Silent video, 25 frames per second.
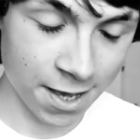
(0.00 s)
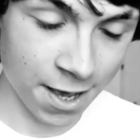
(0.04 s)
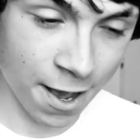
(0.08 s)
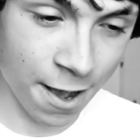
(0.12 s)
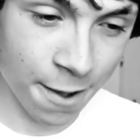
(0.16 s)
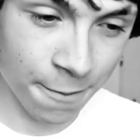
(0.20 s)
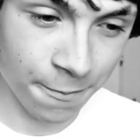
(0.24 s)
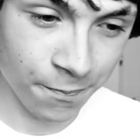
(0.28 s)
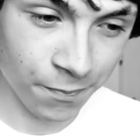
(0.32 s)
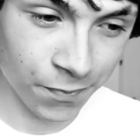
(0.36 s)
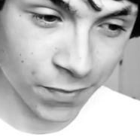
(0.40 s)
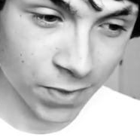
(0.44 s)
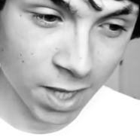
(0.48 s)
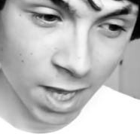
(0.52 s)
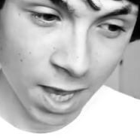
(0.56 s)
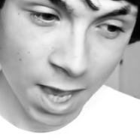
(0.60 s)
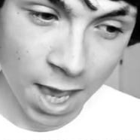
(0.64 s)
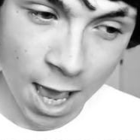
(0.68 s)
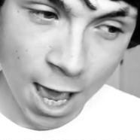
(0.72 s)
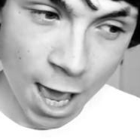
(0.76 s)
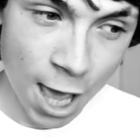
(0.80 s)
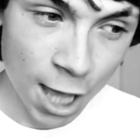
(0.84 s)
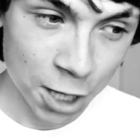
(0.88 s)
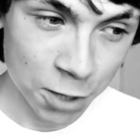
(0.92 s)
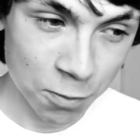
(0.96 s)
It
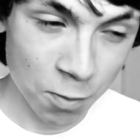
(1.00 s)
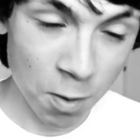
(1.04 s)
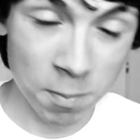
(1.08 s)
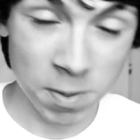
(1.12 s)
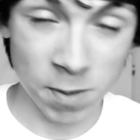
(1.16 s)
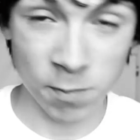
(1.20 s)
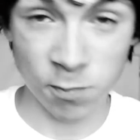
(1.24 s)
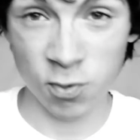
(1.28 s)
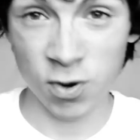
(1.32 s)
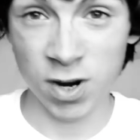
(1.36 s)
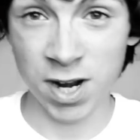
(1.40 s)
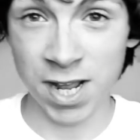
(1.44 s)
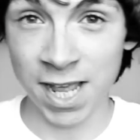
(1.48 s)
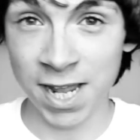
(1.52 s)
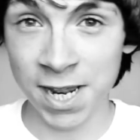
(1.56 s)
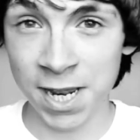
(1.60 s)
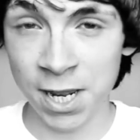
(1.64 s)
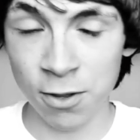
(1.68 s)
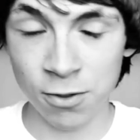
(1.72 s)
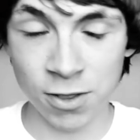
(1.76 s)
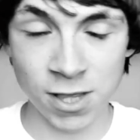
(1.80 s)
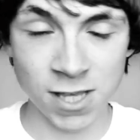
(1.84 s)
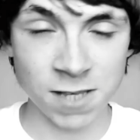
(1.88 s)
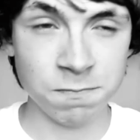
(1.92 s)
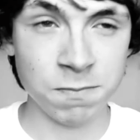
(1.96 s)
won't be brilliant,
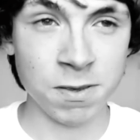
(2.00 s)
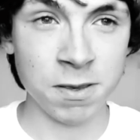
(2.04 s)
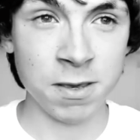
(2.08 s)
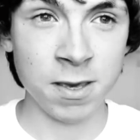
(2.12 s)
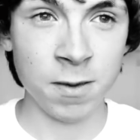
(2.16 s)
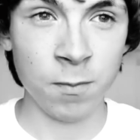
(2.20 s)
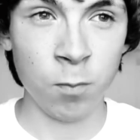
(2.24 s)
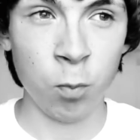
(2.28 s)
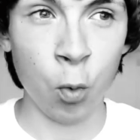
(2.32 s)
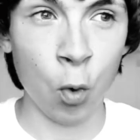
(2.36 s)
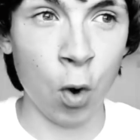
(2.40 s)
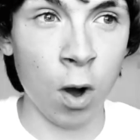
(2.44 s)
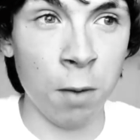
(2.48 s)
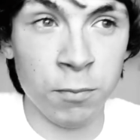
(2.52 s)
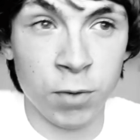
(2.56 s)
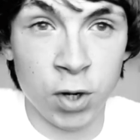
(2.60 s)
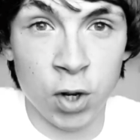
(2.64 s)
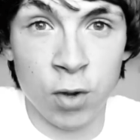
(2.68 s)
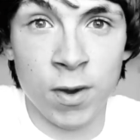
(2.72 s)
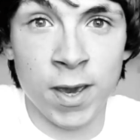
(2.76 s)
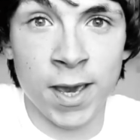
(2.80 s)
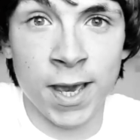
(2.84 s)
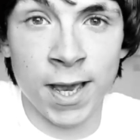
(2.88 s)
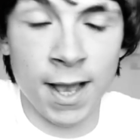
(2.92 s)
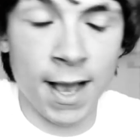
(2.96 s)
it'll just be what I'm
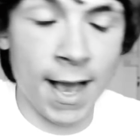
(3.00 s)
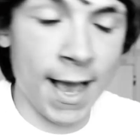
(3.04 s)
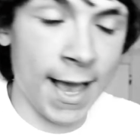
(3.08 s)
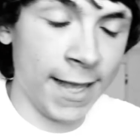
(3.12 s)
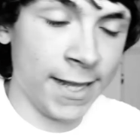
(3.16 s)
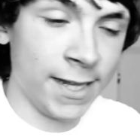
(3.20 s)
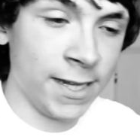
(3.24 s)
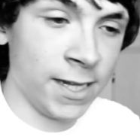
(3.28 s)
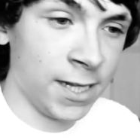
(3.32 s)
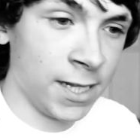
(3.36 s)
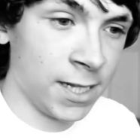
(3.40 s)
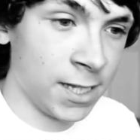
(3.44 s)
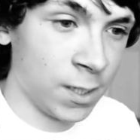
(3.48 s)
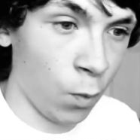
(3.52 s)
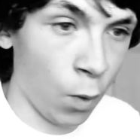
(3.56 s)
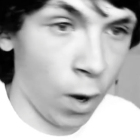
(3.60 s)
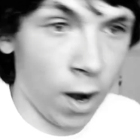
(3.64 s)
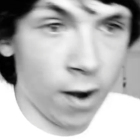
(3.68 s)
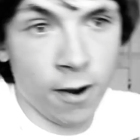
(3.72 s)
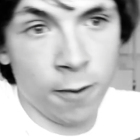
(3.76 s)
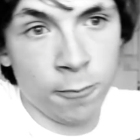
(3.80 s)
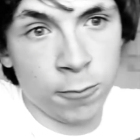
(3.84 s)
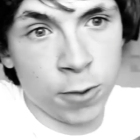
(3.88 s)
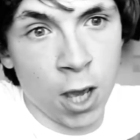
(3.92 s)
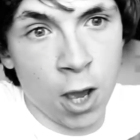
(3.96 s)
doing and
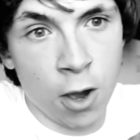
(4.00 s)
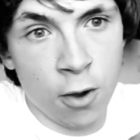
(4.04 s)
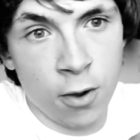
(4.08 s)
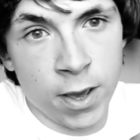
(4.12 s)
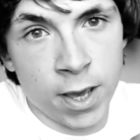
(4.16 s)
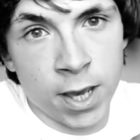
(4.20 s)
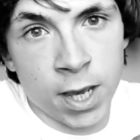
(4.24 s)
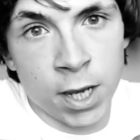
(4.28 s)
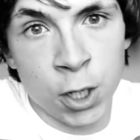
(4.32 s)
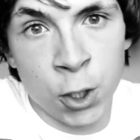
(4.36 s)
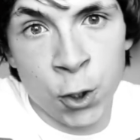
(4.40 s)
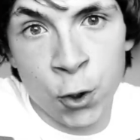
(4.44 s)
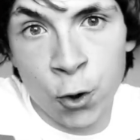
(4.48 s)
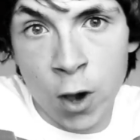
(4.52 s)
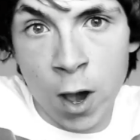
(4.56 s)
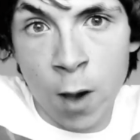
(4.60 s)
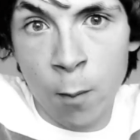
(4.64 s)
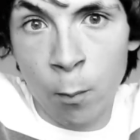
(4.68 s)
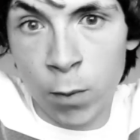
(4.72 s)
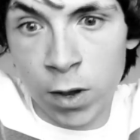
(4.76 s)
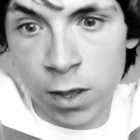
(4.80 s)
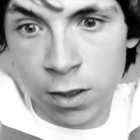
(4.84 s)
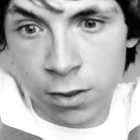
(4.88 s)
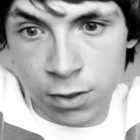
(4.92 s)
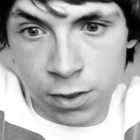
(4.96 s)
where I'm going and who
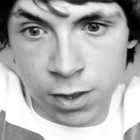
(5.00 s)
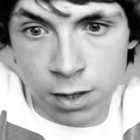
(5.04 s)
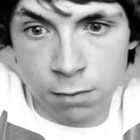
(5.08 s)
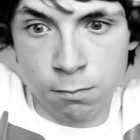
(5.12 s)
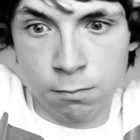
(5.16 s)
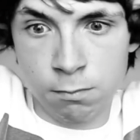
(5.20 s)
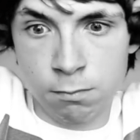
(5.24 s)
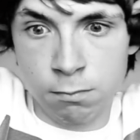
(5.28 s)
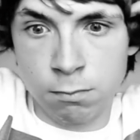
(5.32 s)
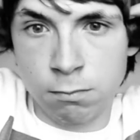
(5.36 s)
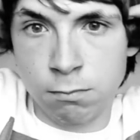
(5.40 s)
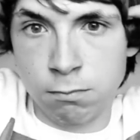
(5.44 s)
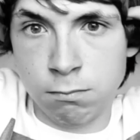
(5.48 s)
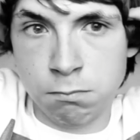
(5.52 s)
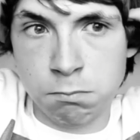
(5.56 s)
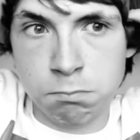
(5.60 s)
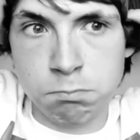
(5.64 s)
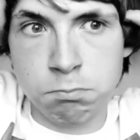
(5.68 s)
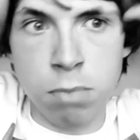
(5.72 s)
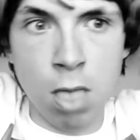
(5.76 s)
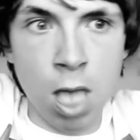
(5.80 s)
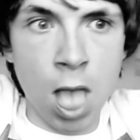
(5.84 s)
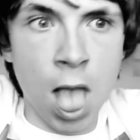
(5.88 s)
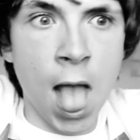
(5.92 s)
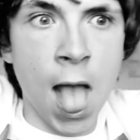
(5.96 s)
I'm with and
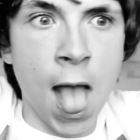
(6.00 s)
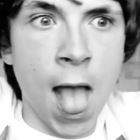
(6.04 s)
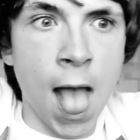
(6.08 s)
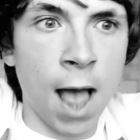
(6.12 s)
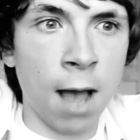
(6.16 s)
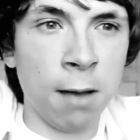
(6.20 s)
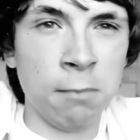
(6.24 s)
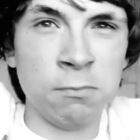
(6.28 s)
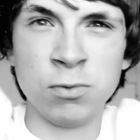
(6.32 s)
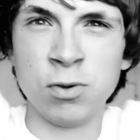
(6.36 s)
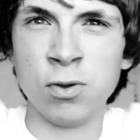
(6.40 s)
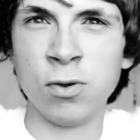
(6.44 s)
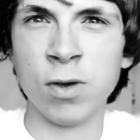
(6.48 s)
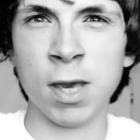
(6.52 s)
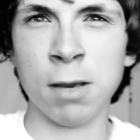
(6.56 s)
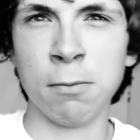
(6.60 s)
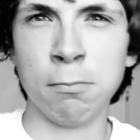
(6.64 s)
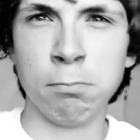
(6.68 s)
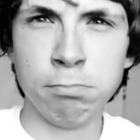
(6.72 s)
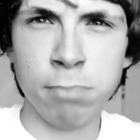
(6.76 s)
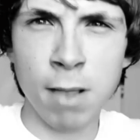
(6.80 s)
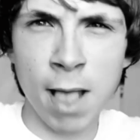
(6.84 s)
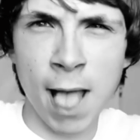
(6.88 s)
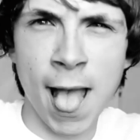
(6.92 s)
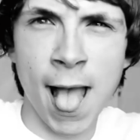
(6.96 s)
bleh, I'm
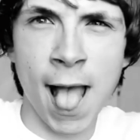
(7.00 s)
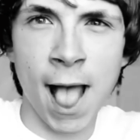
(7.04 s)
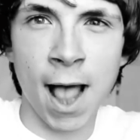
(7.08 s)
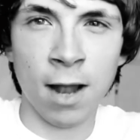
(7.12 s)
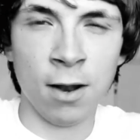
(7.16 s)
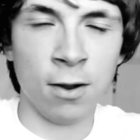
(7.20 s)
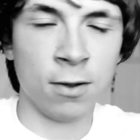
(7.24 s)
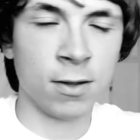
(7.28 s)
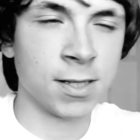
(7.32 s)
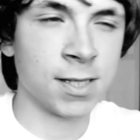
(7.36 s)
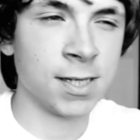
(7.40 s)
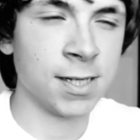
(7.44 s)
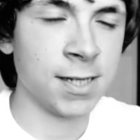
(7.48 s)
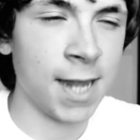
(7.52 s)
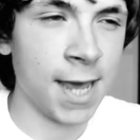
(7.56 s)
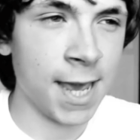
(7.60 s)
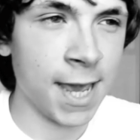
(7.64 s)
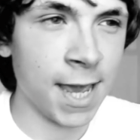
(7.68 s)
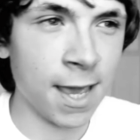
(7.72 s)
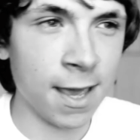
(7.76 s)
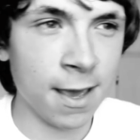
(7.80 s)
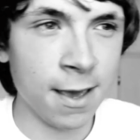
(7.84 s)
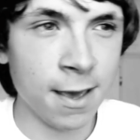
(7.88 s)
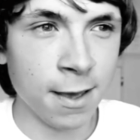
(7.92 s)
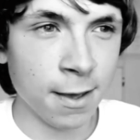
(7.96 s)
doing bleh a lot
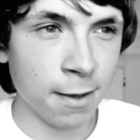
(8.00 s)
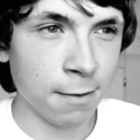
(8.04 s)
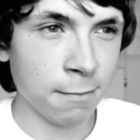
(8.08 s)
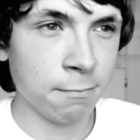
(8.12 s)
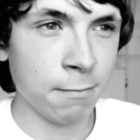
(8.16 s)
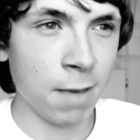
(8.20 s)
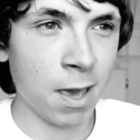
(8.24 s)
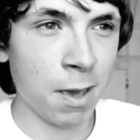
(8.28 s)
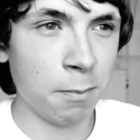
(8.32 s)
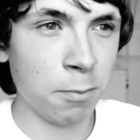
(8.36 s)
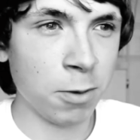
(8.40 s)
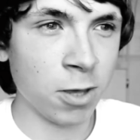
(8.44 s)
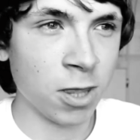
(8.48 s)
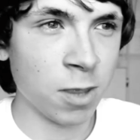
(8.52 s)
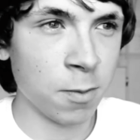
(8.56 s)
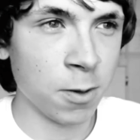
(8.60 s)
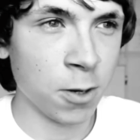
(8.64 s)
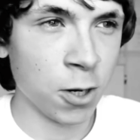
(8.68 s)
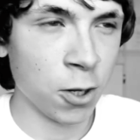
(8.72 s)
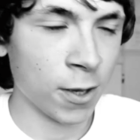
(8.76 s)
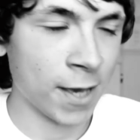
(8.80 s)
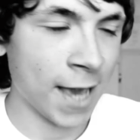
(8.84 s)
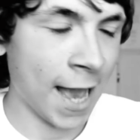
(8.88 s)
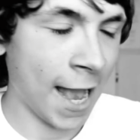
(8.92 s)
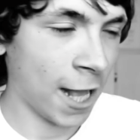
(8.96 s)
today. Maybe should be
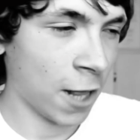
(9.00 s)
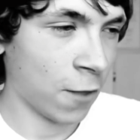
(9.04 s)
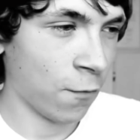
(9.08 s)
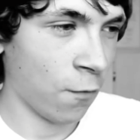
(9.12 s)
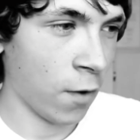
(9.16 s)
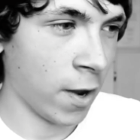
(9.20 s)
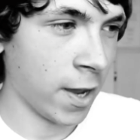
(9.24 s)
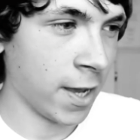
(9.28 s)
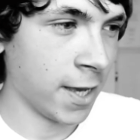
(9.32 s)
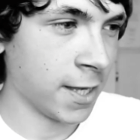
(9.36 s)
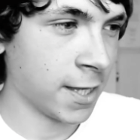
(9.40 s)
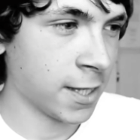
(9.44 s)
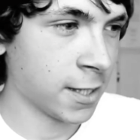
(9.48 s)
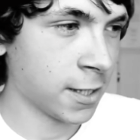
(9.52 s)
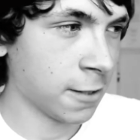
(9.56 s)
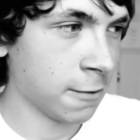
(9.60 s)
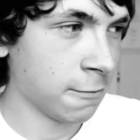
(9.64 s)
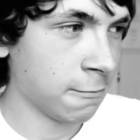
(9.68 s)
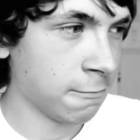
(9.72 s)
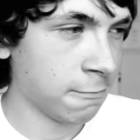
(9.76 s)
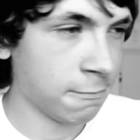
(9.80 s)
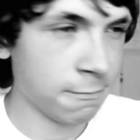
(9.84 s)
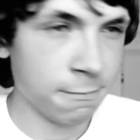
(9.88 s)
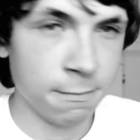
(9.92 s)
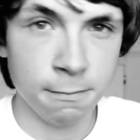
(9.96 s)
a new catchphrase.
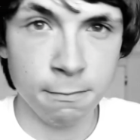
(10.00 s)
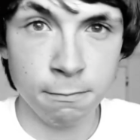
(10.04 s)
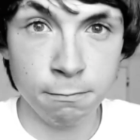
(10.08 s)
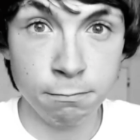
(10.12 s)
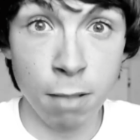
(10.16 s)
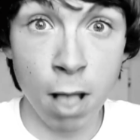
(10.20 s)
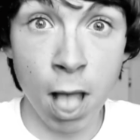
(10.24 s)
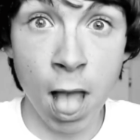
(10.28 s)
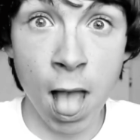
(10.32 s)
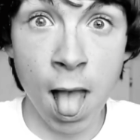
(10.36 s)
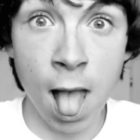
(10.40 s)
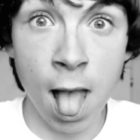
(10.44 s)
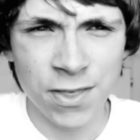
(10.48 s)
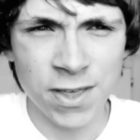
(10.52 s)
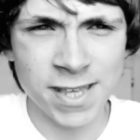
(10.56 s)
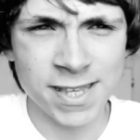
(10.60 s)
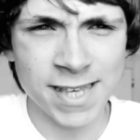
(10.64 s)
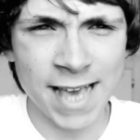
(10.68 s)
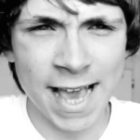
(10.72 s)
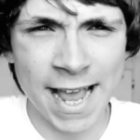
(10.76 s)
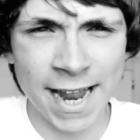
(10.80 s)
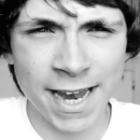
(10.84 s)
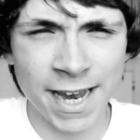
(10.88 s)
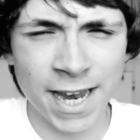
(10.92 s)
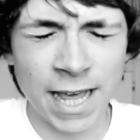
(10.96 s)
Bleh.
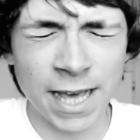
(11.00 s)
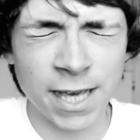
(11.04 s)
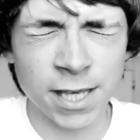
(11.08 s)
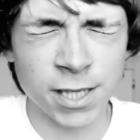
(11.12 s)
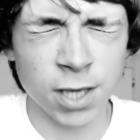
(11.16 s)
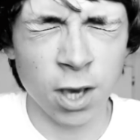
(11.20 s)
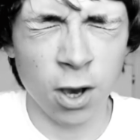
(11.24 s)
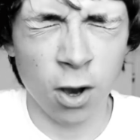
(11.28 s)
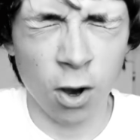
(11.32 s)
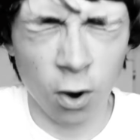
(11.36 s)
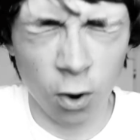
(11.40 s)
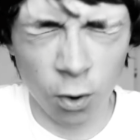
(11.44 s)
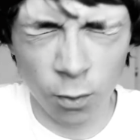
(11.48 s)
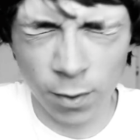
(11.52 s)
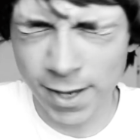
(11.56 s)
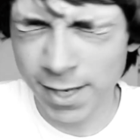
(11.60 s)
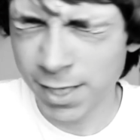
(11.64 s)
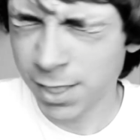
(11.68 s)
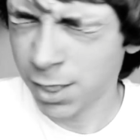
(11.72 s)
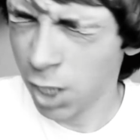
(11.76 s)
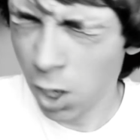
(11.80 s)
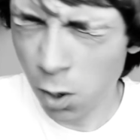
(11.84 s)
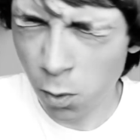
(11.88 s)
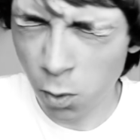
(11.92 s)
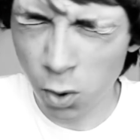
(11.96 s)
These endings are
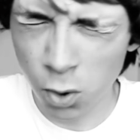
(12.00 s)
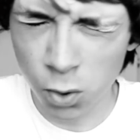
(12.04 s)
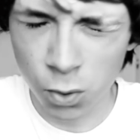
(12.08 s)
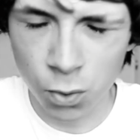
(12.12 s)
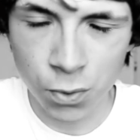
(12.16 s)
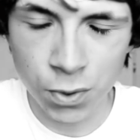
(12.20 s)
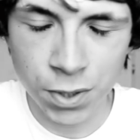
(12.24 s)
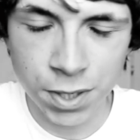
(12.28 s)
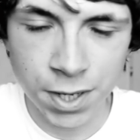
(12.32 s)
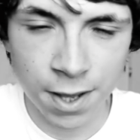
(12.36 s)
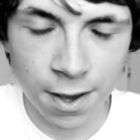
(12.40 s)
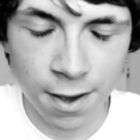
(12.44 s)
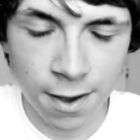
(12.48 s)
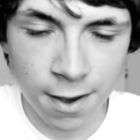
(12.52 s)
always so awkward.